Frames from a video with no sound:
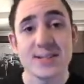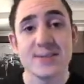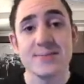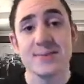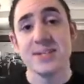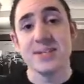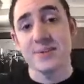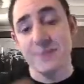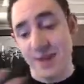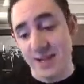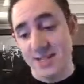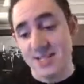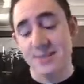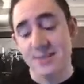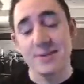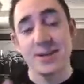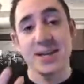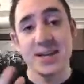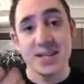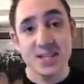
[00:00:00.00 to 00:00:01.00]
Defensively
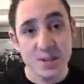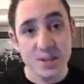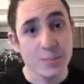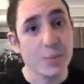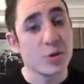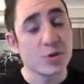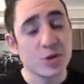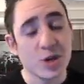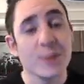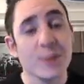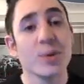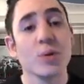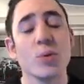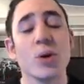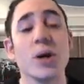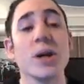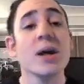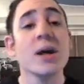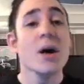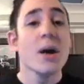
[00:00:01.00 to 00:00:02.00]
is the most common one,
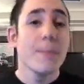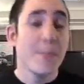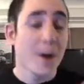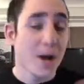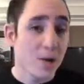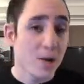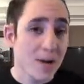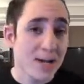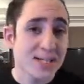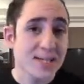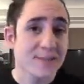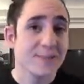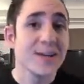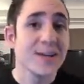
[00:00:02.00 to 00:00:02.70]
but aggressively,